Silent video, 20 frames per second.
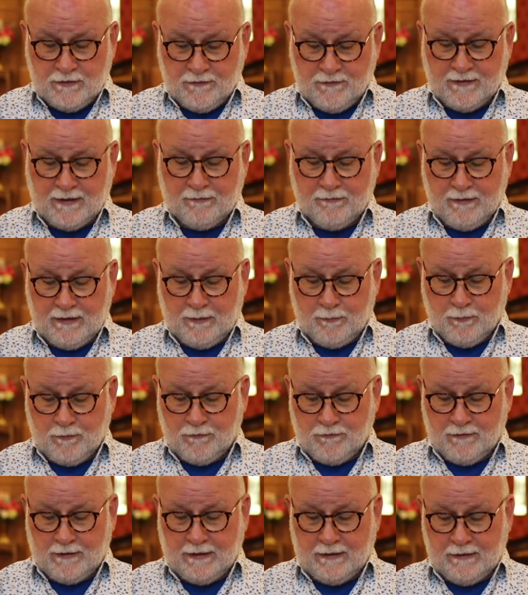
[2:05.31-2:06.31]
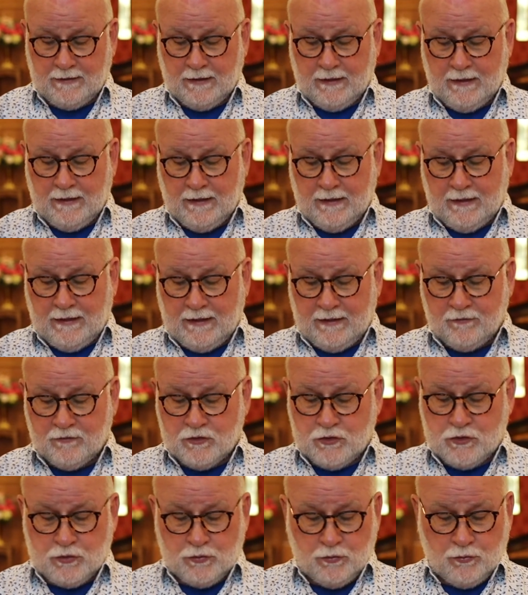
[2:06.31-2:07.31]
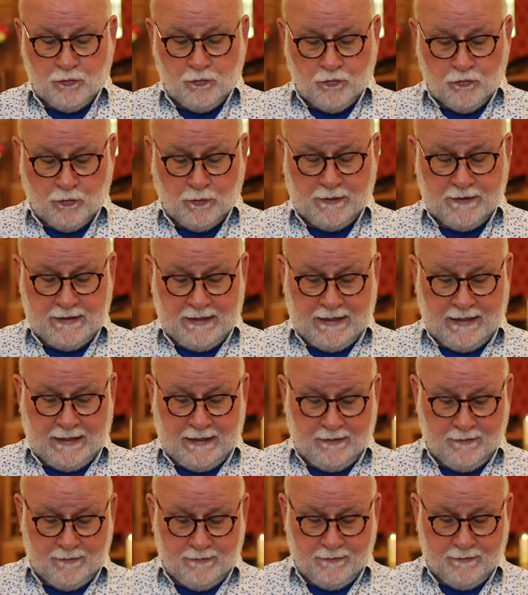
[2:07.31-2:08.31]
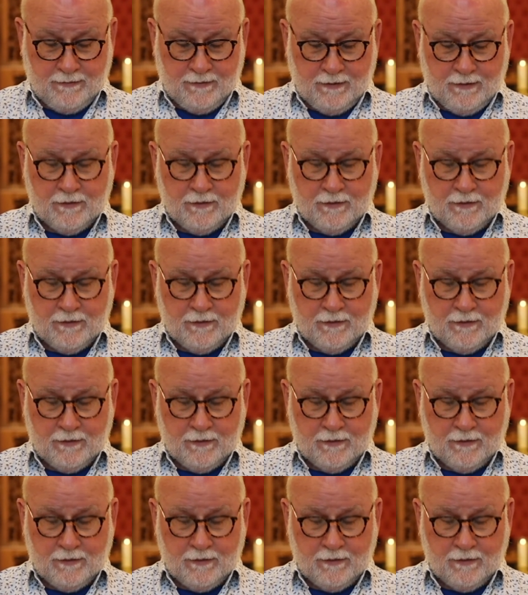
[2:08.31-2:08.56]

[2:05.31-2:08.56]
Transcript: 70% is June 28th,